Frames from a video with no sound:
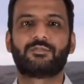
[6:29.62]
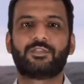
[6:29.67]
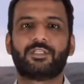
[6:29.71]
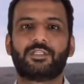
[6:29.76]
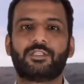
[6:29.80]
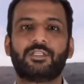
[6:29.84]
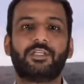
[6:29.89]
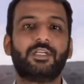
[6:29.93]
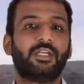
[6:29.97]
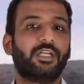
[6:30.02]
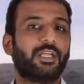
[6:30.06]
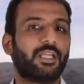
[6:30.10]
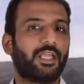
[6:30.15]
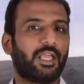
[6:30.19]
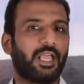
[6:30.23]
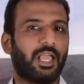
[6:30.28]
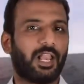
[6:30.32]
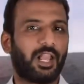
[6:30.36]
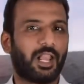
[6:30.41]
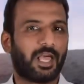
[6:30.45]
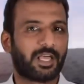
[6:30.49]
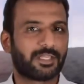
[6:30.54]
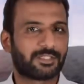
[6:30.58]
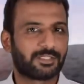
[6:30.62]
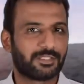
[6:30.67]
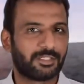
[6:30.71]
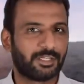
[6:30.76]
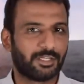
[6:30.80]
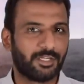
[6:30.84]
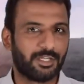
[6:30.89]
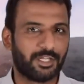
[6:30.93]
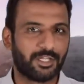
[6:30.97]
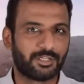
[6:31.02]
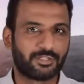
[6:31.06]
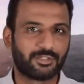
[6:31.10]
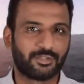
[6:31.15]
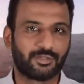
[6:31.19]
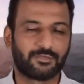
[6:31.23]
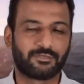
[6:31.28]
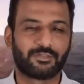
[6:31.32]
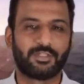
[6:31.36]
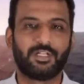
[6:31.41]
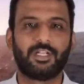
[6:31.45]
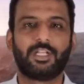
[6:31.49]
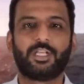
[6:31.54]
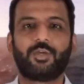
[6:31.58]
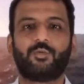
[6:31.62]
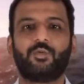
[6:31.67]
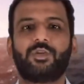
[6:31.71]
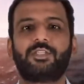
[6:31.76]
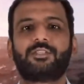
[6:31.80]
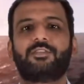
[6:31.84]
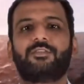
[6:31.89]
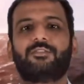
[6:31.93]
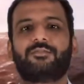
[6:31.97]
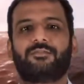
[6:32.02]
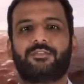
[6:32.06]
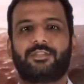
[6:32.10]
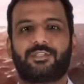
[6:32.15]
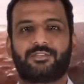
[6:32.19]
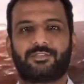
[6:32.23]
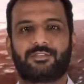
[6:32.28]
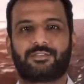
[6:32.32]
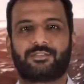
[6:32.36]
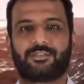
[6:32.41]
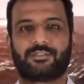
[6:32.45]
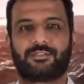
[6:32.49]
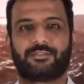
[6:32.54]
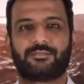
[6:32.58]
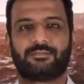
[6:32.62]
the elastic nature of the liquid surface.